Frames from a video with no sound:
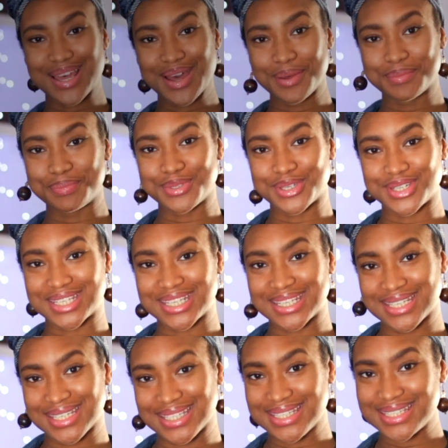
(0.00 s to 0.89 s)
up,
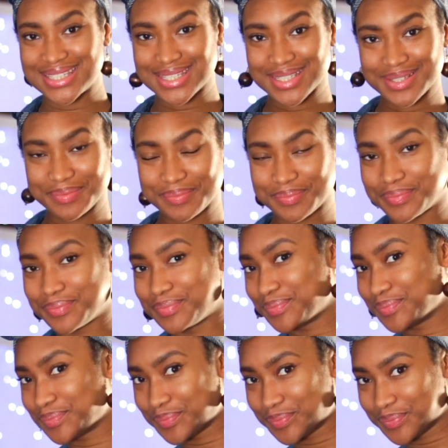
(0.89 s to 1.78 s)
beauties?
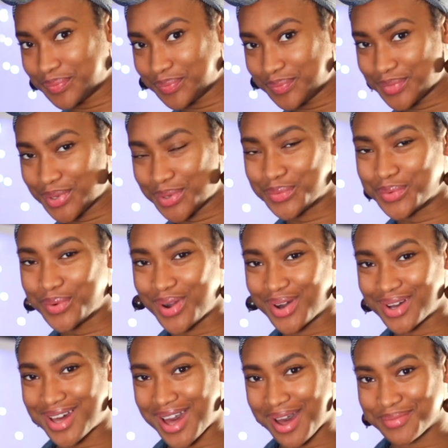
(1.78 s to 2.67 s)

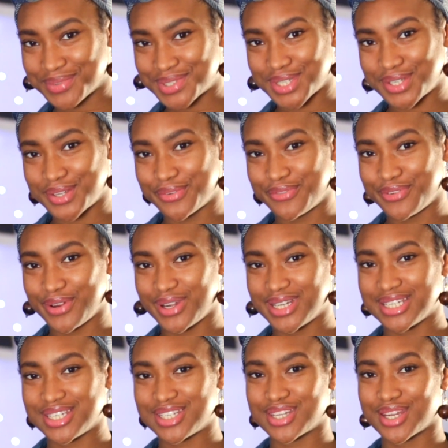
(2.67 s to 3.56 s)
Welcome to the
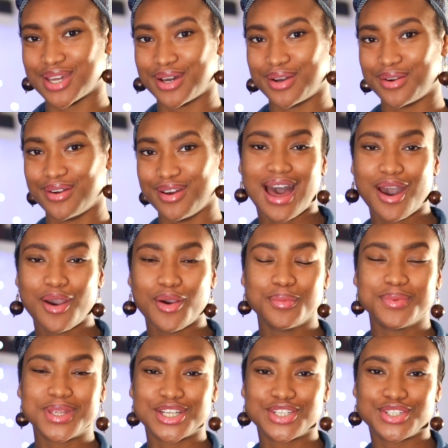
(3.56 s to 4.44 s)
Ferny Show. I
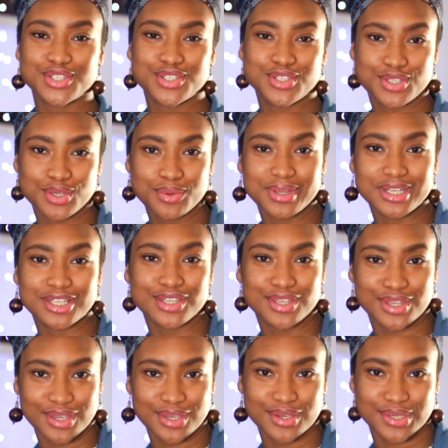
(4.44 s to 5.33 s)
hope that you're doing
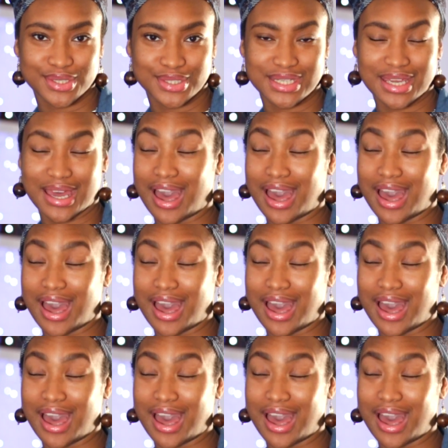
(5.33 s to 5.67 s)
good.